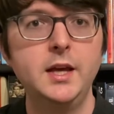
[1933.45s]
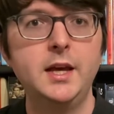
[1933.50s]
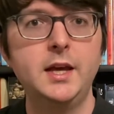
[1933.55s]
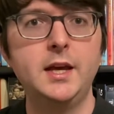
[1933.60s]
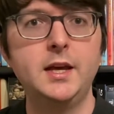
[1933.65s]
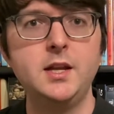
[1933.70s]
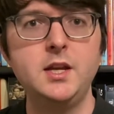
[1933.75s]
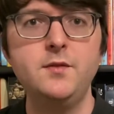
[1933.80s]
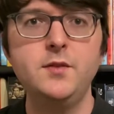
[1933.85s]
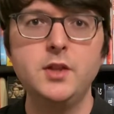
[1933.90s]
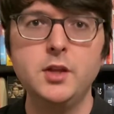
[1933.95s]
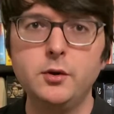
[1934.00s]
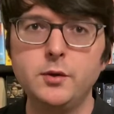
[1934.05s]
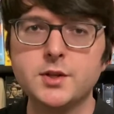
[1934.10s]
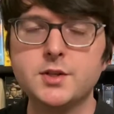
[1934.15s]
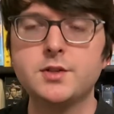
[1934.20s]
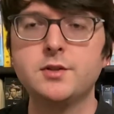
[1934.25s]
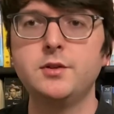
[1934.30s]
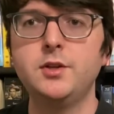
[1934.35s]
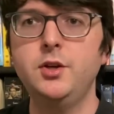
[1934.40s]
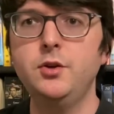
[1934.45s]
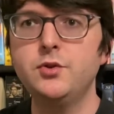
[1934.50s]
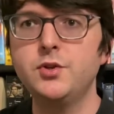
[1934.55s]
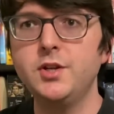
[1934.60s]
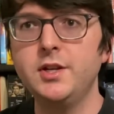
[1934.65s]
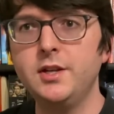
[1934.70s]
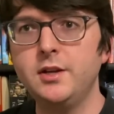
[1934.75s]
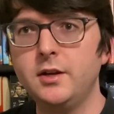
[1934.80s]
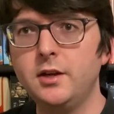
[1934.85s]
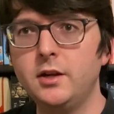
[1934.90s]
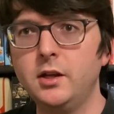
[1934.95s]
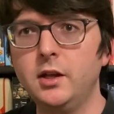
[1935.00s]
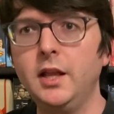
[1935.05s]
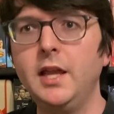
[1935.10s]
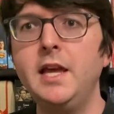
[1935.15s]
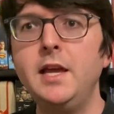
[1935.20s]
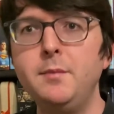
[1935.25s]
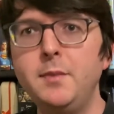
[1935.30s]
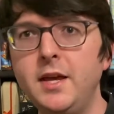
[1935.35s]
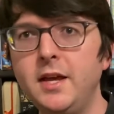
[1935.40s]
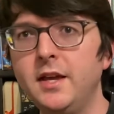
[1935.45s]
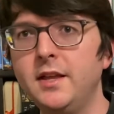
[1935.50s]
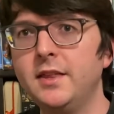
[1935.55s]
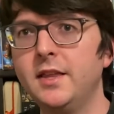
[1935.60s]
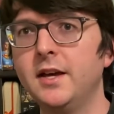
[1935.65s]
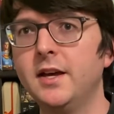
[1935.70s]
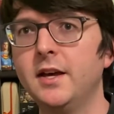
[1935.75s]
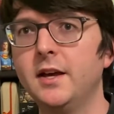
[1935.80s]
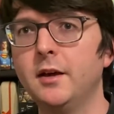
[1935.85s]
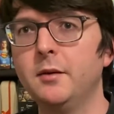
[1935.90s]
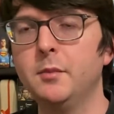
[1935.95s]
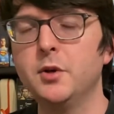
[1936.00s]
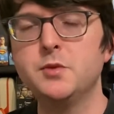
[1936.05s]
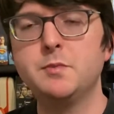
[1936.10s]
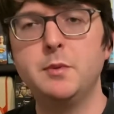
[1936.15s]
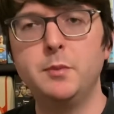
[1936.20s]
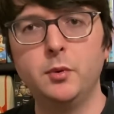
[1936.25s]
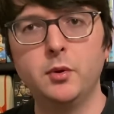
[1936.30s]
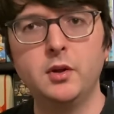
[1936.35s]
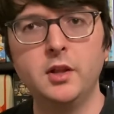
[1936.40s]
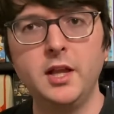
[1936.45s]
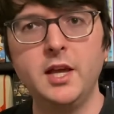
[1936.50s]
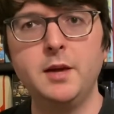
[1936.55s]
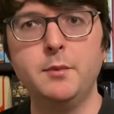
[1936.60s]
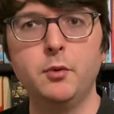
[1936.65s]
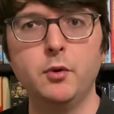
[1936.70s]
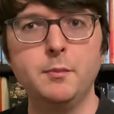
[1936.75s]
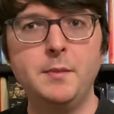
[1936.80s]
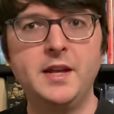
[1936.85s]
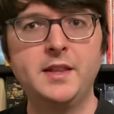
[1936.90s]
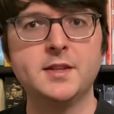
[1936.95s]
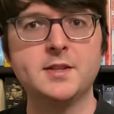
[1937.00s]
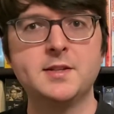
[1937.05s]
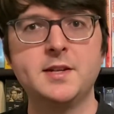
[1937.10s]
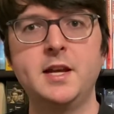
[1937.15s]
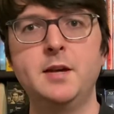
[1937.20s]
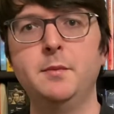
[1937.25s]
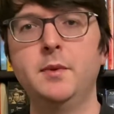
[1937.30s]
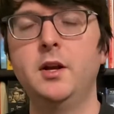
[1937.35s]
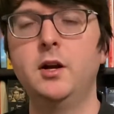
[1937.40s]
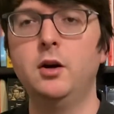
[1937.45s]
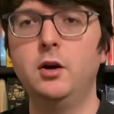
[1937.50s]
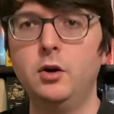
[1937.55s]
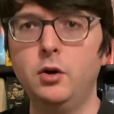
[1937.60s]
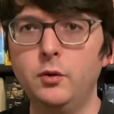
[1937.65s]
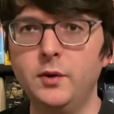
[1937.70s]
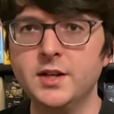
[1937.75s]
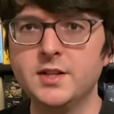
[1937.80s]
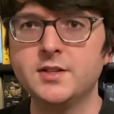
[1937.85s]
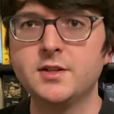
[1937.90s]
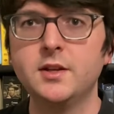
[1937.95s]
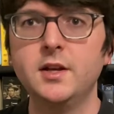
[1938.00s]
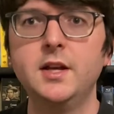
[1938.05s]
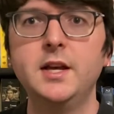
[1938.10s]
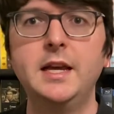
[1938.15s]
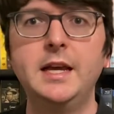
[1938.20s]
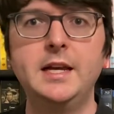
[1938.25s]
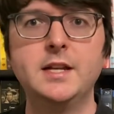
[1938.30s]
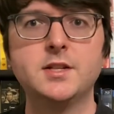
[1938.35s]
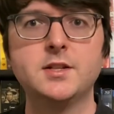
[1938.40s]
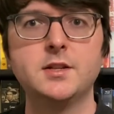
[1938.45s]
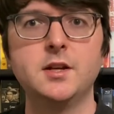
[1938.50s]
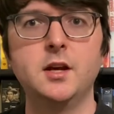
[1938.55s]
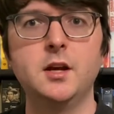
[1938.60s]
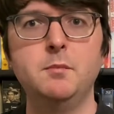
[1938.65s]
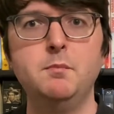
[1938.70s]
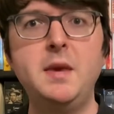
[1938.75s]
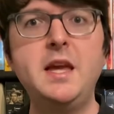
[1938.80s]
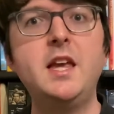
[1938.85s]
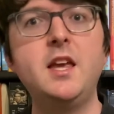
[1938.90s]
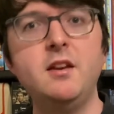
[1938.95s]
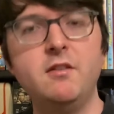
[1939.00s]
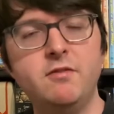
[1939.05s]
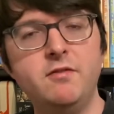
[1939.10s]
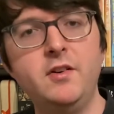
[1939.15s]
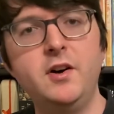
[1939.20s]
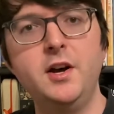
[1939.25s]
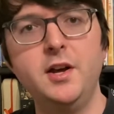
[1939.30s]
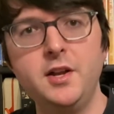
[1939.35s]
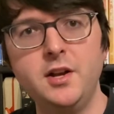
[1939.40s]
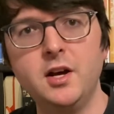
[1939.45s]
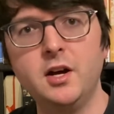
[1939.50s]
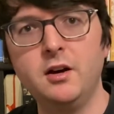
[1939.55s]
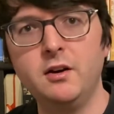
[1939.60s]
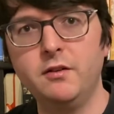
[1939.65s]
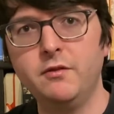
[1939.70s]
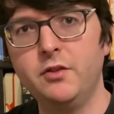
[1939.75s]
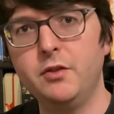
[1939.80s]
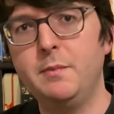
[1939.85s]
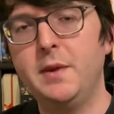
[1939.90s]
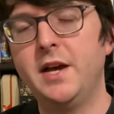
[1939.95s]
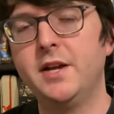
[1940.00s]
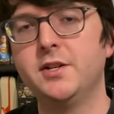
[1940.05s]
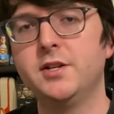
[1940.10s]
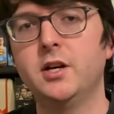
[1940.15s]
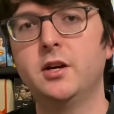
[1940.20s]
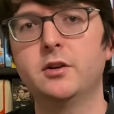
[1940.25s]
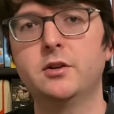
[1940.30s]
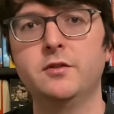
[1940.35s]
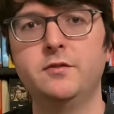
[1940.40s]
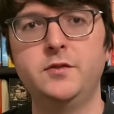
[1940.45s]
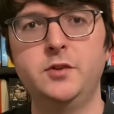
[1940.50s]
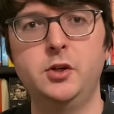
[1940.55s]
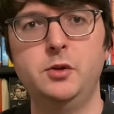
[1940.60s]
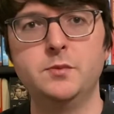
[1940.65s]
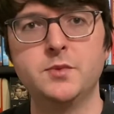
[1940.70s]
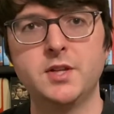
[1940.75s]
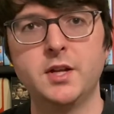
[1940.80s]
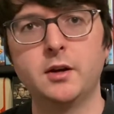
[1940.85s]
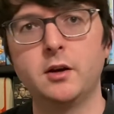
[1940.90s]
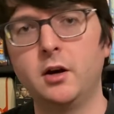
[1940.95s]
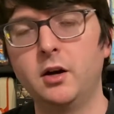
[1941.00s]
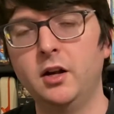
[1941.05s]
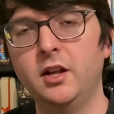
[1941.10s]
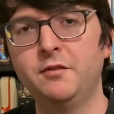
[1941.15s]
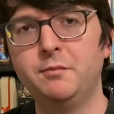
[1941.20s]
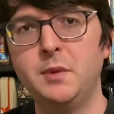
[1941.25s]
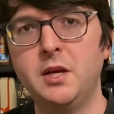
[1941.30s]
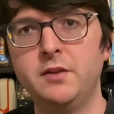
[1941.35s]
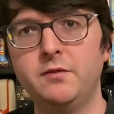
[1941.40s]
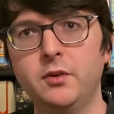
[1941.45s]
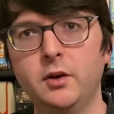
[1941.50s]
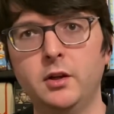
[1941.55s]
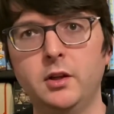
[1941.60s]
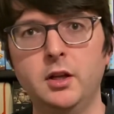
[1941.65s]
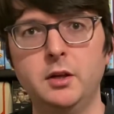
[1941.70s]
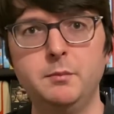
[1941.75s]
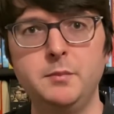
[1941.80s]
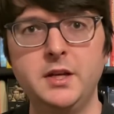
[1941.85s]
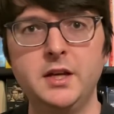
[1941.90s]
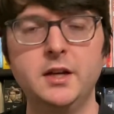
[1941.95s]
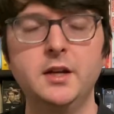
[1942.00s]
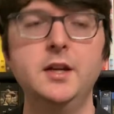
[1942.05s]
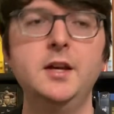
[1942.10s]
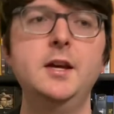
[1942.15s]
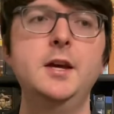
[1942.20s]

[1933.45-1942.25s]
And even though it's usually claiming that, most people claim or make the statement, oh, it's making fun of the Mad Doctor films that Karloff made for Columbia,